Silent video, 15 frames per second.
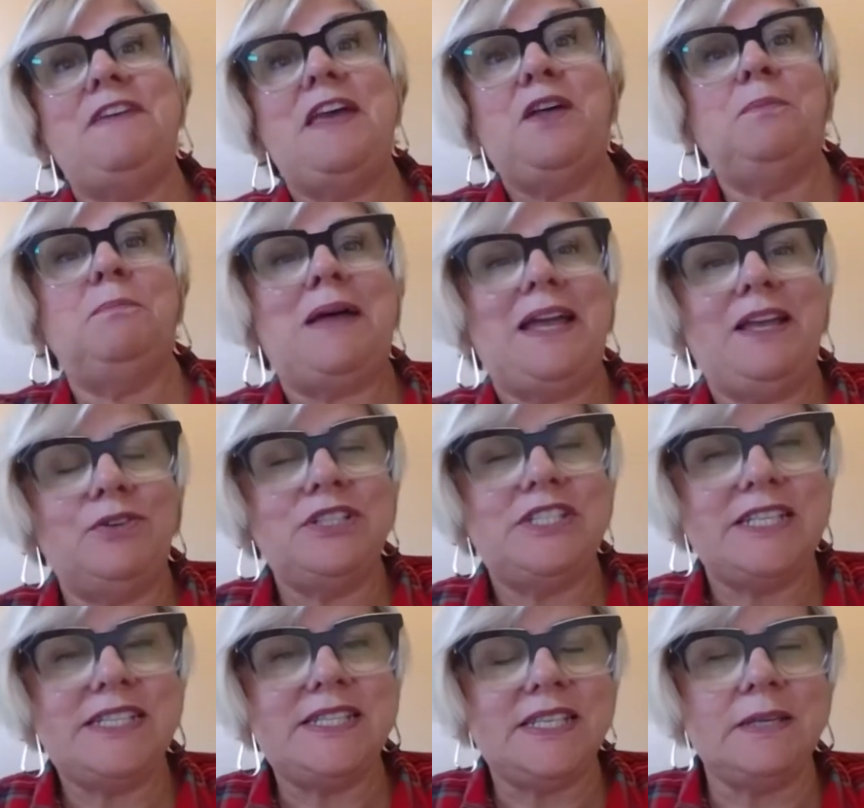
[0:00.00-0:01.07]
felt by
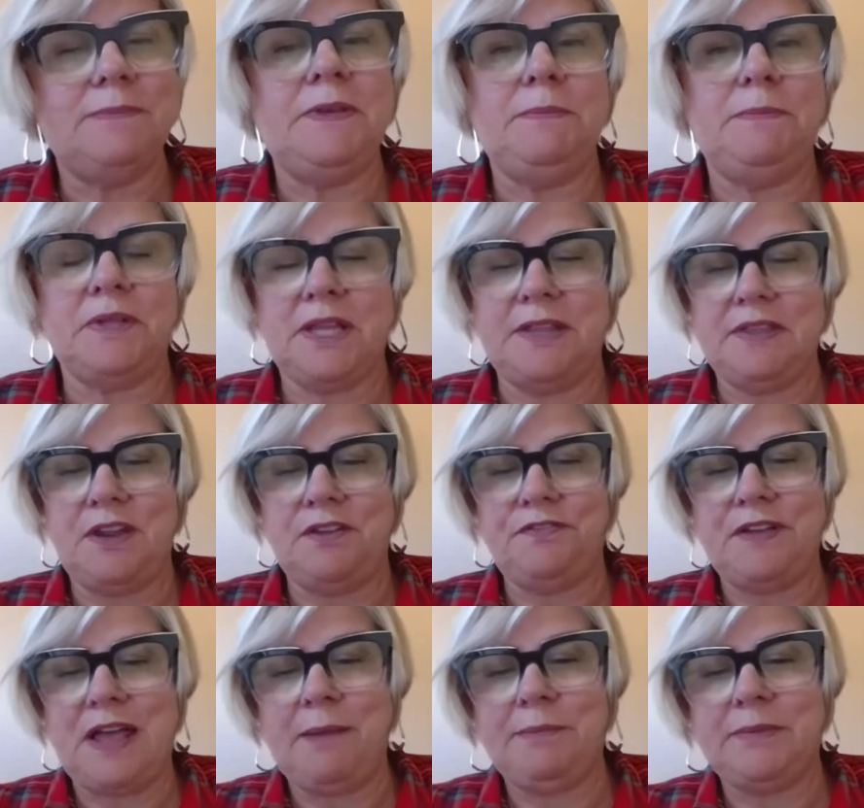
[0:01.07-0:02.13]
autistic people and their
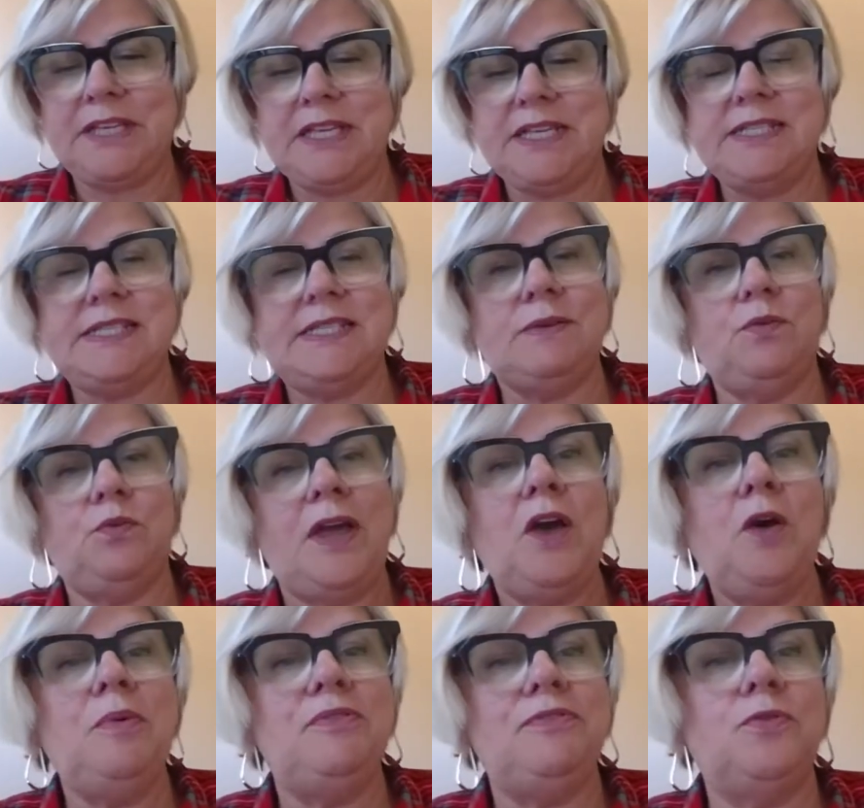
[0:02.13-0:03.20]
families
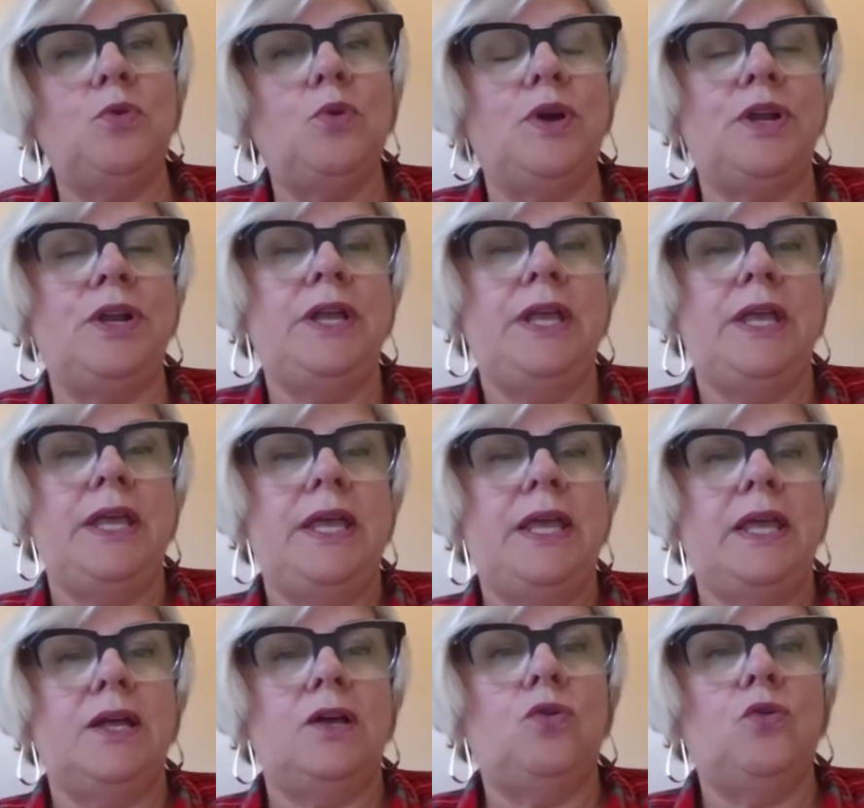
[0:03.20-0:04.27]
well before
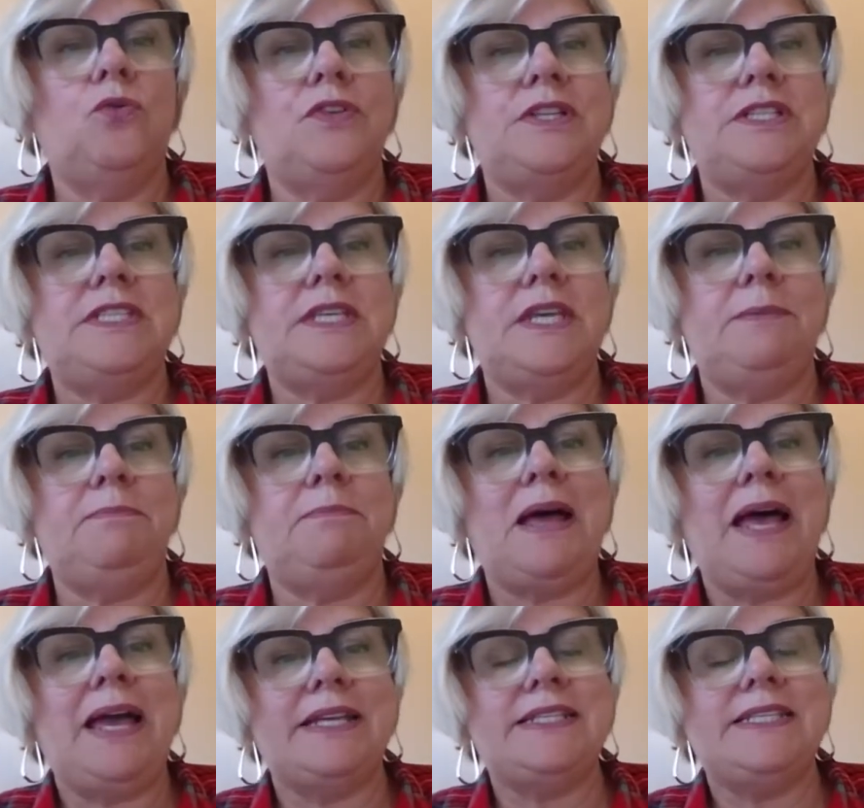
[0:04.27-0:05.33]
COVID
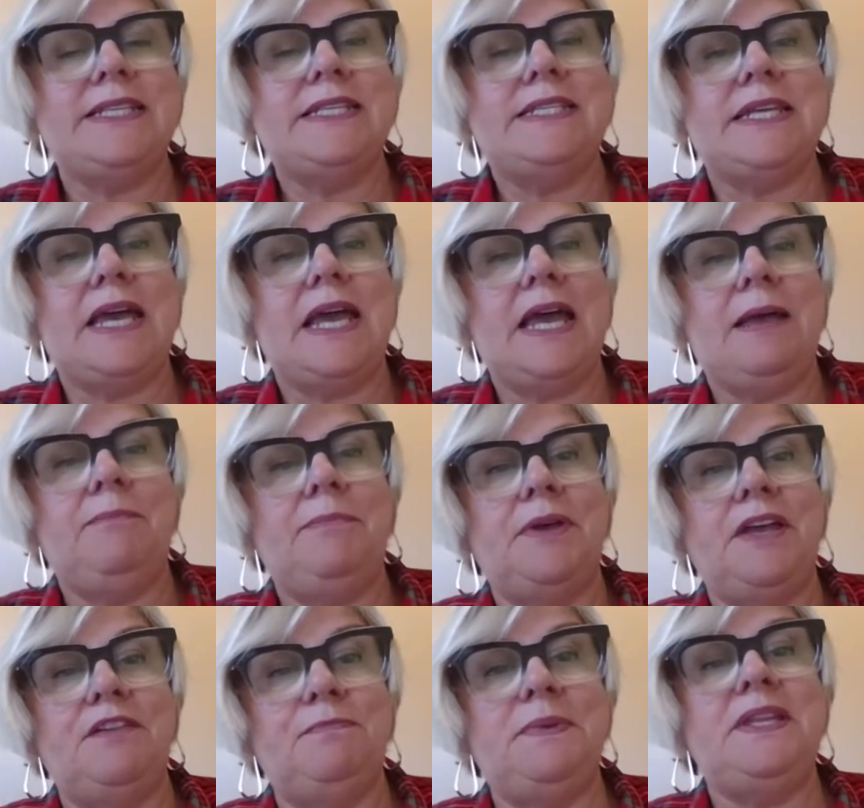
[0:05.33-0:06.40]
impacted, but
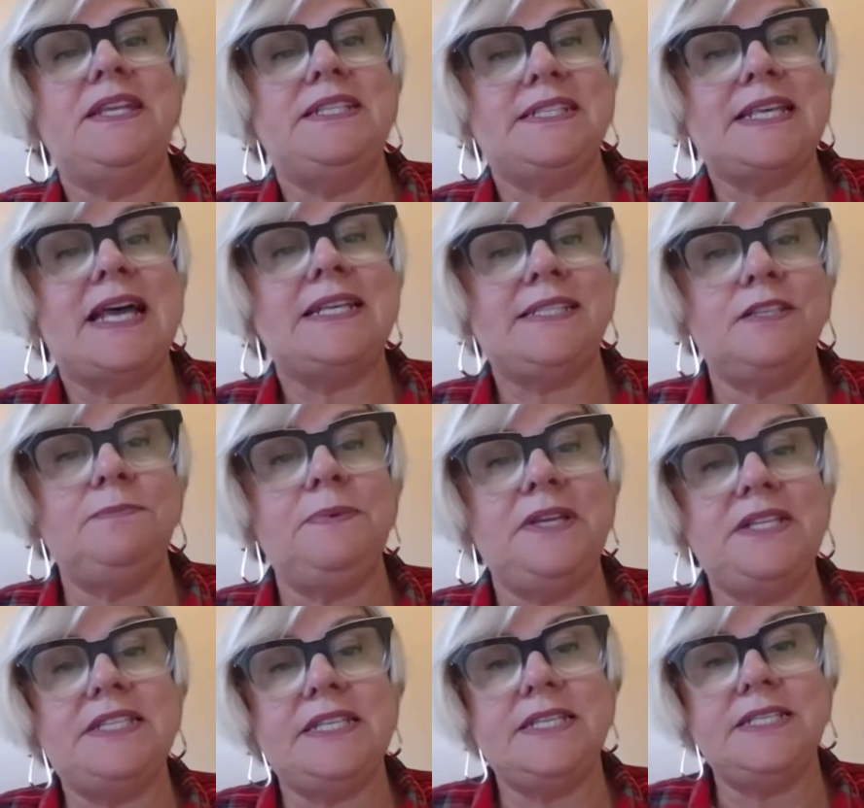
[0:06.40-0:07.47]
have been
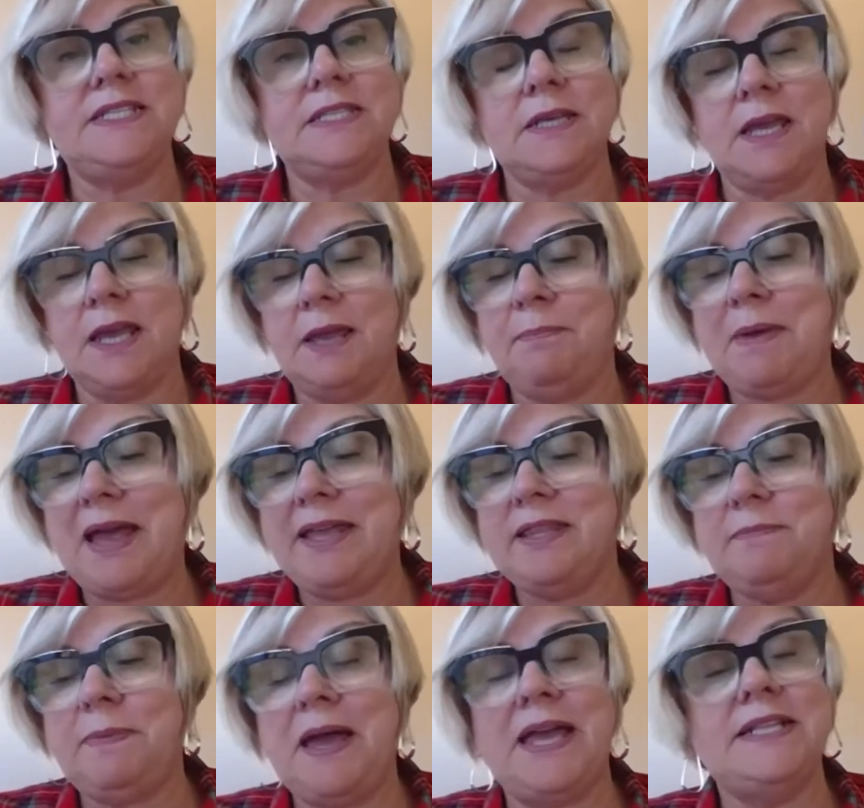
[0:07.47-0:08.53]
exacerbated by
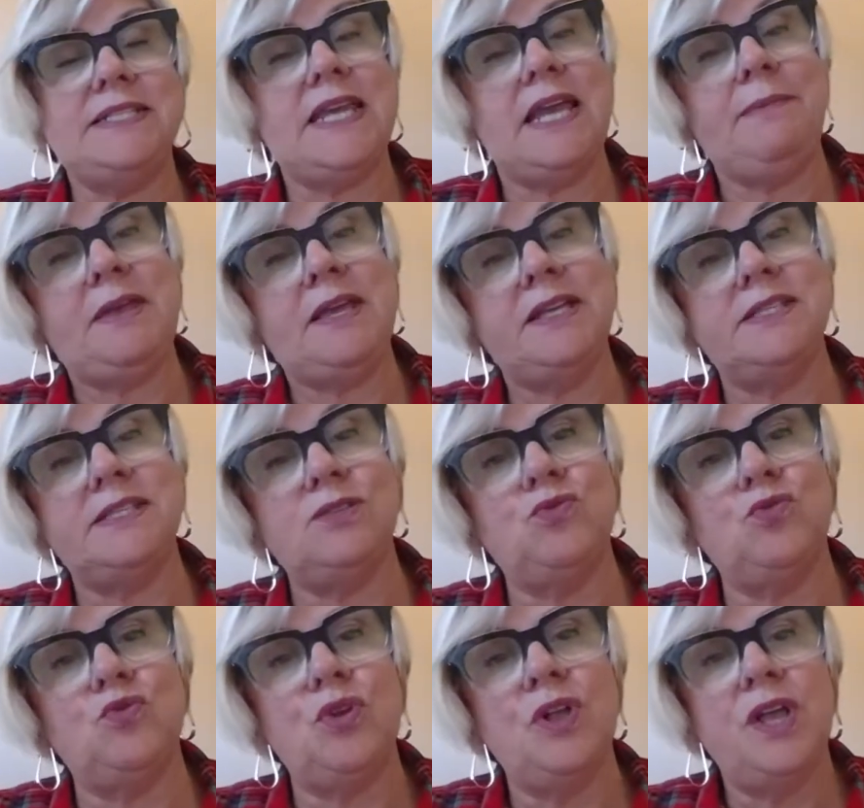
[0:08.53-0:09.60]
the pandemic.
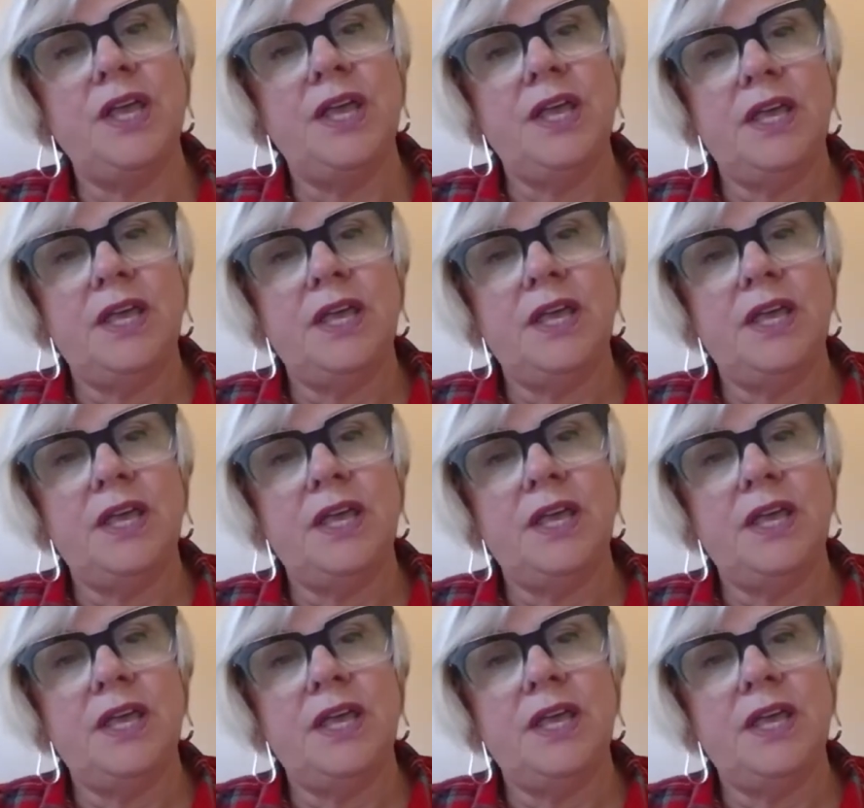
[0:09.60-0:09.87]
So